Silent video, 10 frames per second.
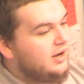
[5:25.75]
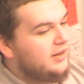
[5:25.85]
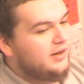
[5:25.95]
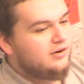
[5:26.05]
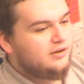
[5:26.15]
I
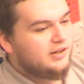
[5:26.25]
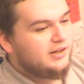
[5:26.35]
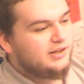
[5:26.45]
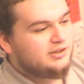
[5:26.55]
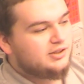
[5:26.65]
thought, oh,
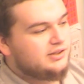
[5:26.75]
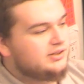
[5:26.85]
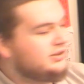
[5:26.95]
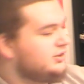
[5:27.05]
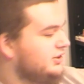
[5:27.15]
that's
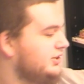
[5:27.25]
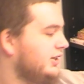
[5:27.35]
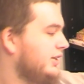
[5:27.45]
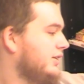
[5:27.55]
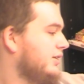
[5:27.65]

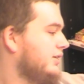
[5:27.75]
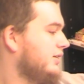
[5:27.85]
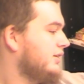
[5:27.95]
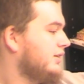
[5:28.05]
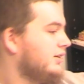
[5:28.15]
interesting.
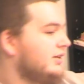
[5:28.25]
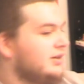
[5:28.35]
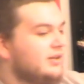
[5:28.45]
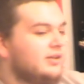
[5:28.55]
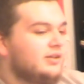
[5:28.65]

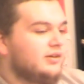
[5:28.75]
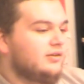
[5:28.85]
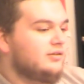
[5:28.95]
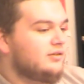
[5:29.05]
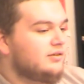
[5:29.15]
You
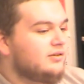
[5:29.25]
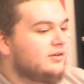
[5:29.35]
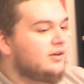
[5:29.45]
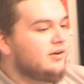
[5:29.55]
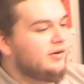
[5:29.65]
know,
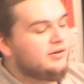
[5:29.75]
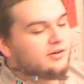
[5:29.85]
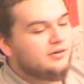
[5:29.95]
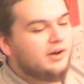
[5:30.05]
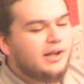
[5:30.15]
I wonder
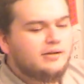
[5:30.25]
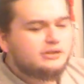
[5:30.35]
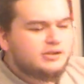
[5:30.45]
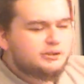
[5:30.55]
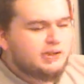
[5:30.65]
what language
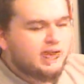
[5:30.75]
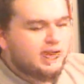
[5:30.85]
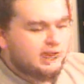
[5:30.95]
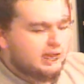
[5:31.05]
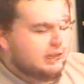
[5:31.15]
do they speak in
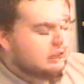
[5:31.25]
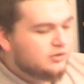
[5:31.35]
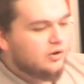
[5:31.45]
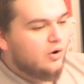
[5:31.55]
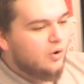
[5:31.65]
Kenya. He
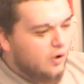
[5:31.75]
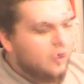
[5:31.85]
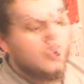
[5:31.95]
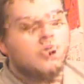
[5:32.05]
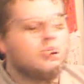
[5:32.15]
goes,
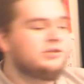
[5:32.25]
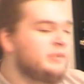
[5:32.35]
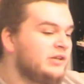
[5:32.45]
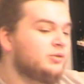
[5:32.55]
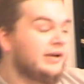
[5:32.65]
oh, we
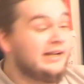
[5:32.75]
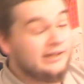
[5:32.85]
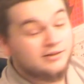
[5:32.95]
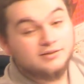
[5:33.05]
speak Swahili.